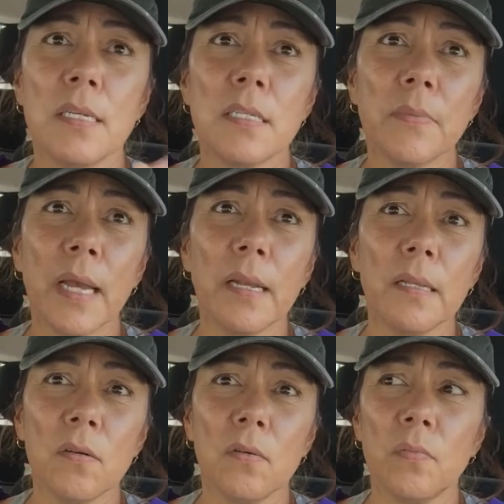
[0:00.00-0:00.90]
some kind
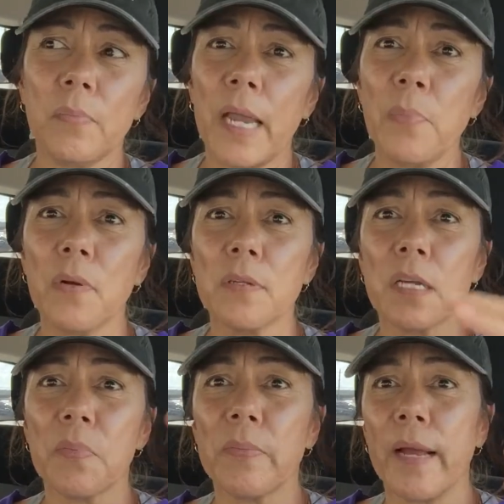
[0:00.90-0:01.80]
of little paper on
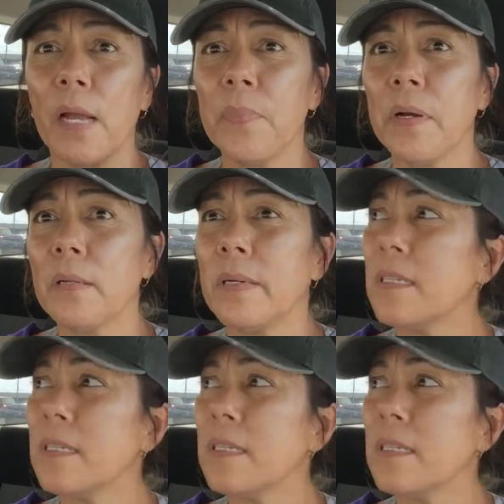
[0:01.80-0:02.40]
top of my iPod